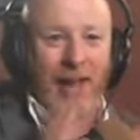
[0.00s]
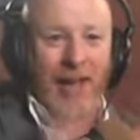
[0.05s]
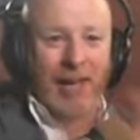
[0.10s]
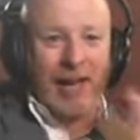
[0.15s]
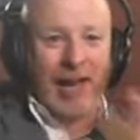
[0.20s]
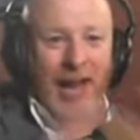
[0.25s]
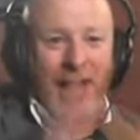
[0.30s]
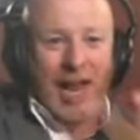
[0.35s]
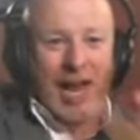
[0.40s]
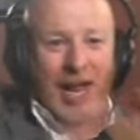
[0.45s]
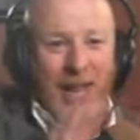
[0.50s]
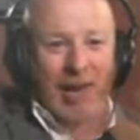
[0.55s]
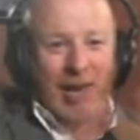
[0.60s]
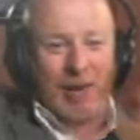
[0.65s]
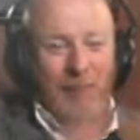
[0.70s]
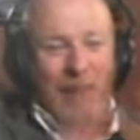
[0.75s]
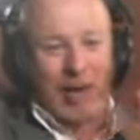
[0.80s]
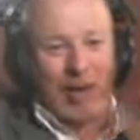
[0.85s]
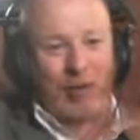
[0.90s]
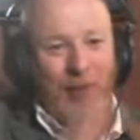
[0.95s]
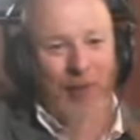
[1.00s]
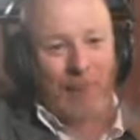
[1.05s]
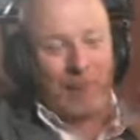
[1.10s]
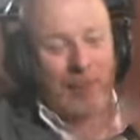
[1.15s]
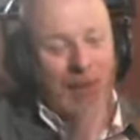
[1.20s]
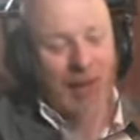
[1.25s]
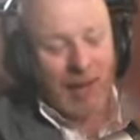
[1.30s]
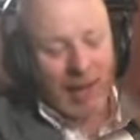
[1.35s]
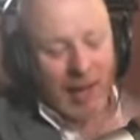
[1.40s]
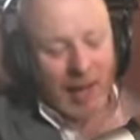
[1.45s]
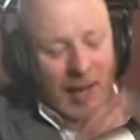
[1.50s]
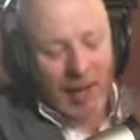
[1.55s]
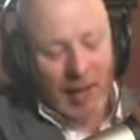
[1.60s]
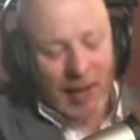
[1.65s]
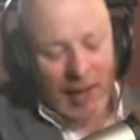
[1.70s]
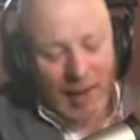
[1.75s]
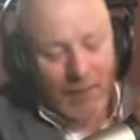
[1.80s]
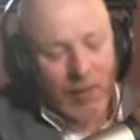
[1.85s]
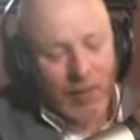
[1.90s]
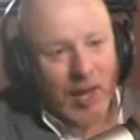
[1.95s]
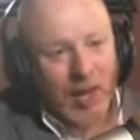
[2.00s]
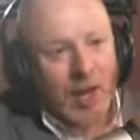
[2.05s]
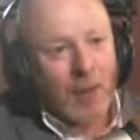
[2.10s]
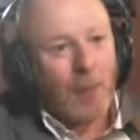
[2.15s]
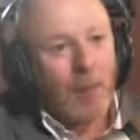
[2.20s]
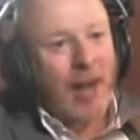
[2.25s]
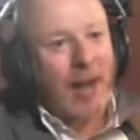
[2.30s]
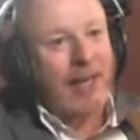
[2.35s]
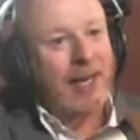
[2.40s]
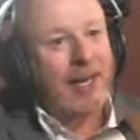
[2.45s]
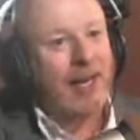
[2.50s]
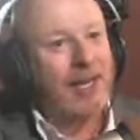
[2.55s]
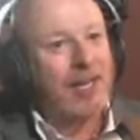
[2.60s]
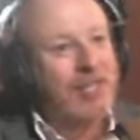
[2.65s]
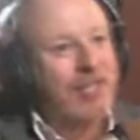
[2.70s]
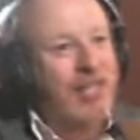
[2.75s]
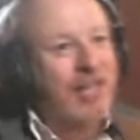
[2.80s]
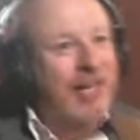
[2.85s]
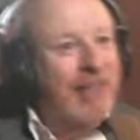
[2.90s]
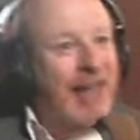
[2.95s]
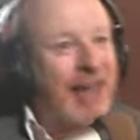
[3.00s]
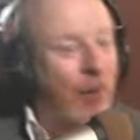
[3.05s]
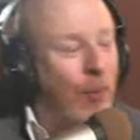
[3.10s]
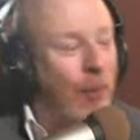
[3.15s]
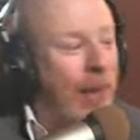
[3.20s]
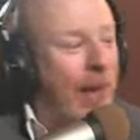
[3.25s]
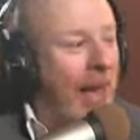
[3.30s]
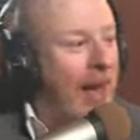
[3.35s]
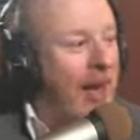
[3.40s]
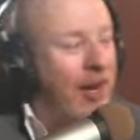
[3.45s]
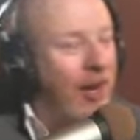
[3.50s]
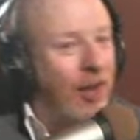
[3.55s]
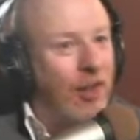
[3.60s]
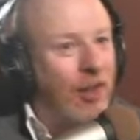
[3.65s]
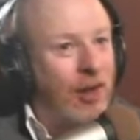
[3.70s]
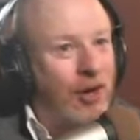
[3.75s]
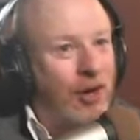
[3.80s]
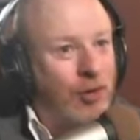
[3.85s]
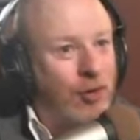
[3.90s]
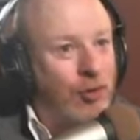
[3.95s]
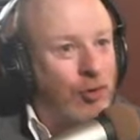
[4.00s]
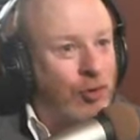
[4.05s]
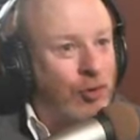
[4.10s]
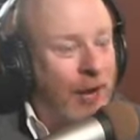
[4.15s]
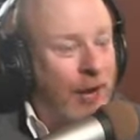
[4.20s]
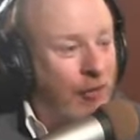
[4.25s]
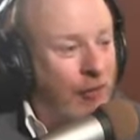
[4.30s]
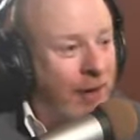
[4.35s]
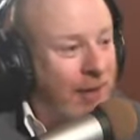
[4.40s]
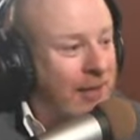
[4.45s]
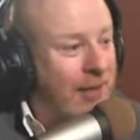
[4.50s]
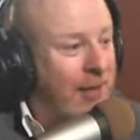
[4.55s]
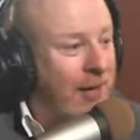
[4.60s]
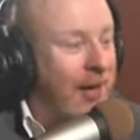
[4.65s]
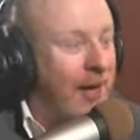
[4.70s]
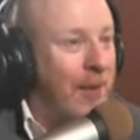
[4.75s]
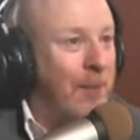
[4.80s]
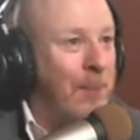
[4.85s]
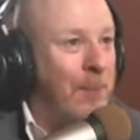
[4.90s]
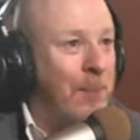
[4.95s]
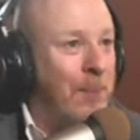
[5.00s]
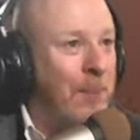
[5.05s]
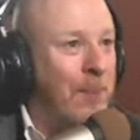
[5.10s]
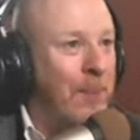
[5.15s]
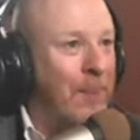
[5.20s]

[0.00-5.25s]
Yay. Yay. Mike Wright. Mike, sit down. We had another train wreck tonight.